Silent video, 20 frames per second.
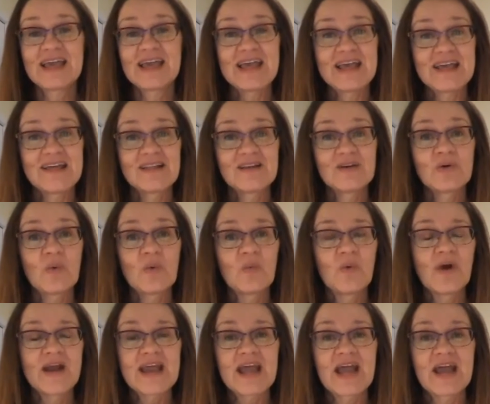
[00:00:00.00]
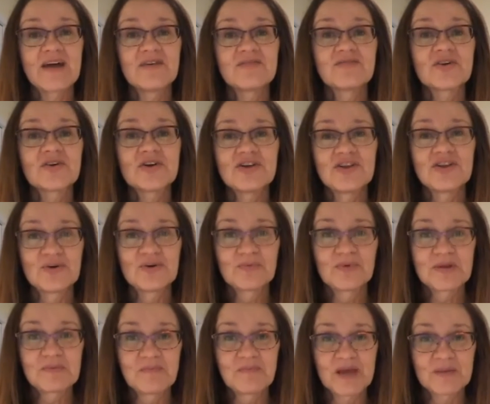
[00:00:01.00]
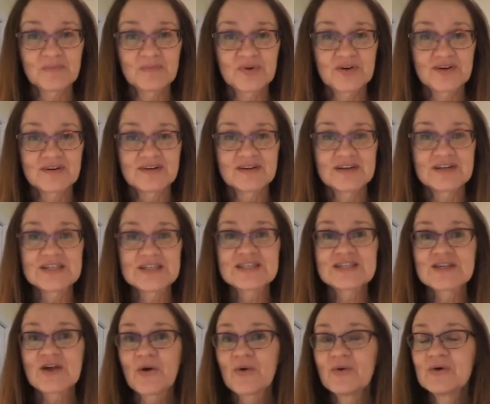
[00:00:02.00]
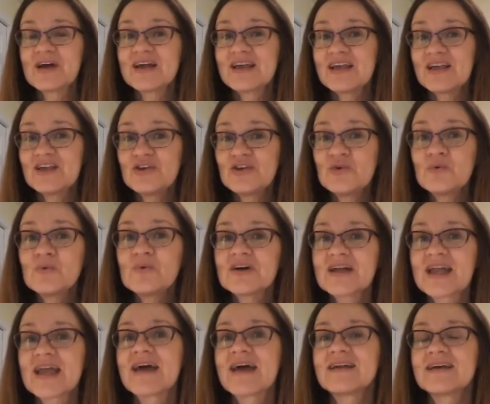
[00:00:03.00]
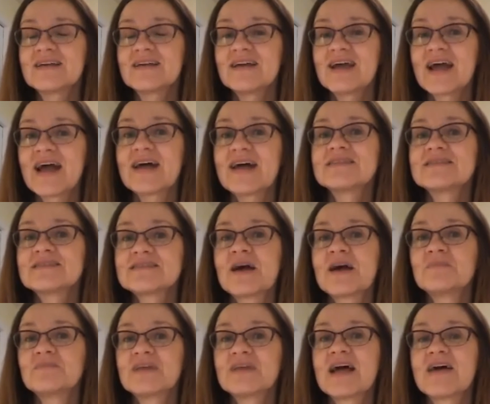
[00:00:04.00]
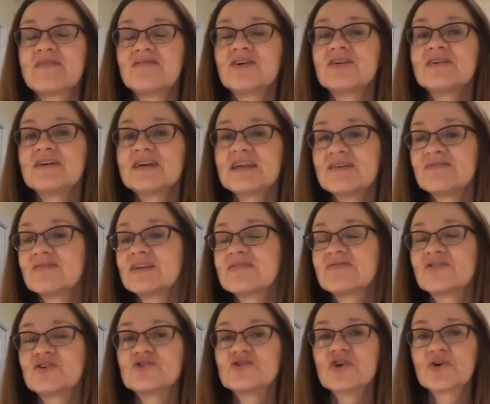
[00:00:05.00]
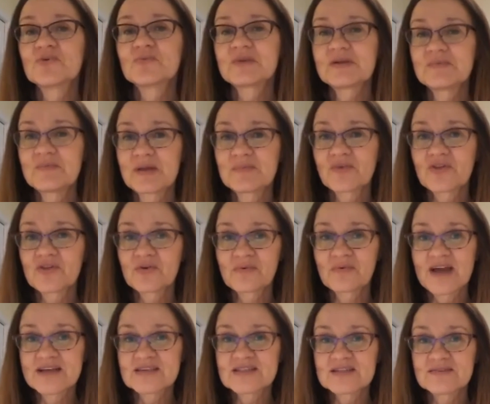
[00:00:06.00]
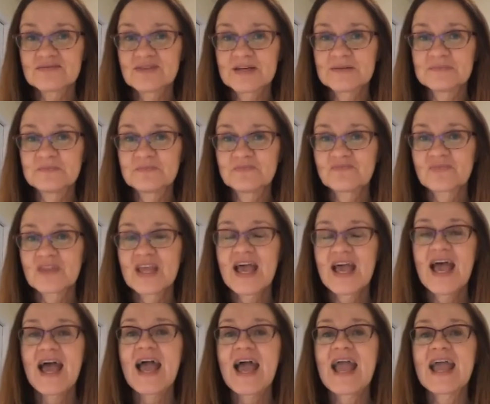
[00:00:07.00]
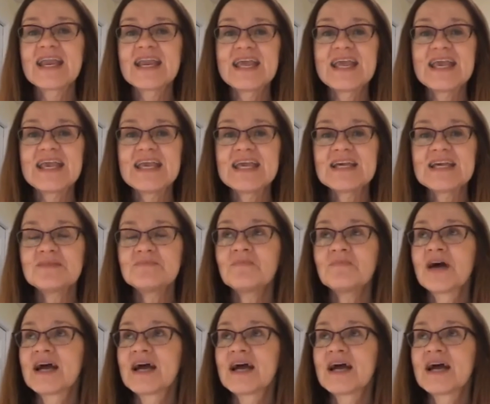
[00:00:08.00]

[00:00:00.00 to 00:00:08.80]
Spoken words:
in whatever you remember. So you will get it at some level, even if you don't remember the rest of it. And in